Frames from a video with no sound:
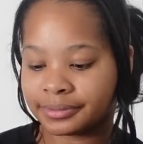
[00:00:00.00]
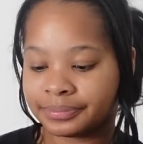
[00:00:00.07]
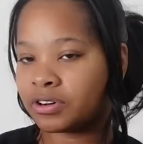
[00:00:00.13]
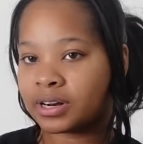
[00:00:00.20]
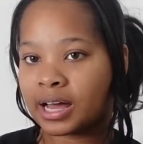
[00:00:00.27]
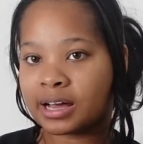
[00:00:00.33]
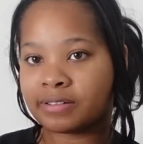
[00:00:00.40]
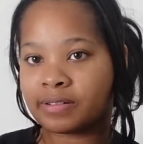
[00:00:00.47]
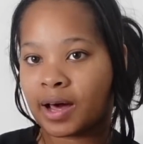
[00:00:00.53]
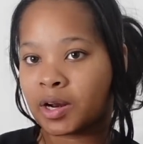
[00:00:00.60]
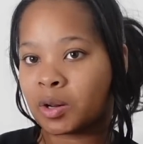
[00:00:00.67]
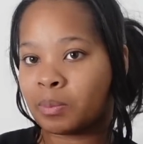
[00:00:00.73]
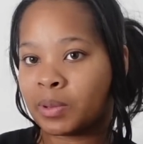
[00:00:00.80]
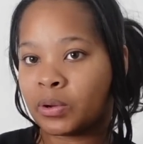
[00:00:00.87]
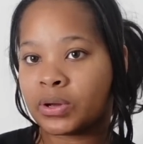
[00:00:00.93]
If you're not
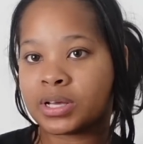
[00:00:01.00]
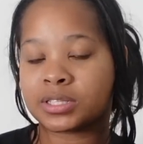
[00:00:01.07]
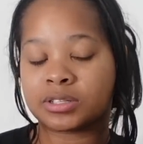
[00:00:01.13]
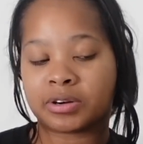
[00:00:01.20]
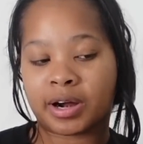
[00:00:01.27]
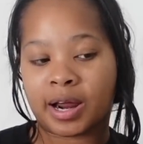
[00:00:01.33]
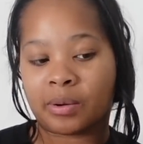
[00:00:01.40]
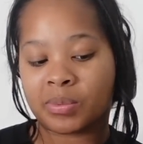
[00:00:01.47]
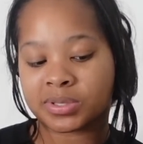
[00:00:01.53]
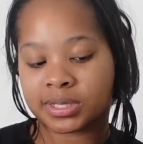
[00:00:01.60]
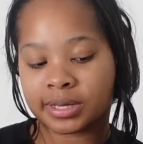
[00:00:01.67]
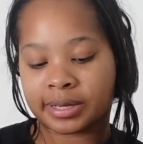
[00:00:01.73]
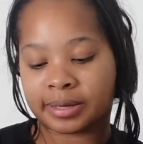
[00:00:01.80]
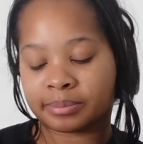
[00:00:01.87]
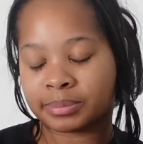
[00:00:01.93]
following me on Instagram, once
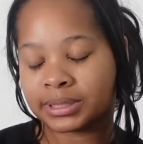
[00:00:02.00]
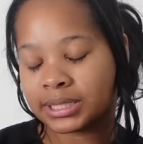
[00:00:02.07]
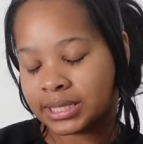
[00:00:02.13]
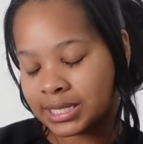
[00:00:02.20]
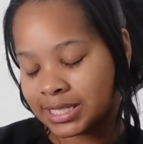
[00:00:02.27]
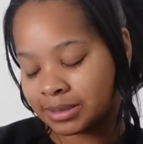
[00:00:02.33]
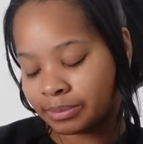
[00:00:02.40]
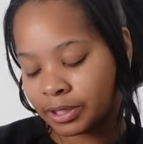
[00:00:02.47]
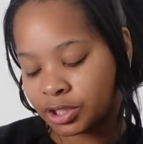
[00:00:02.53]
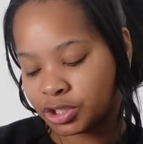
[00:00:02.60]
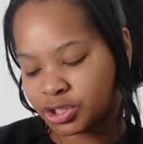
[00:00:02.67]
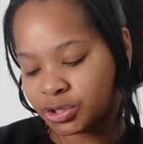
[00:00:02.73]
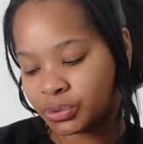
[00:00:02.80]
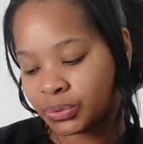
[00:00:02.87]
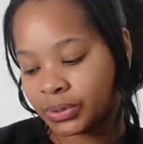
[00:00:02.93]
again, please make sure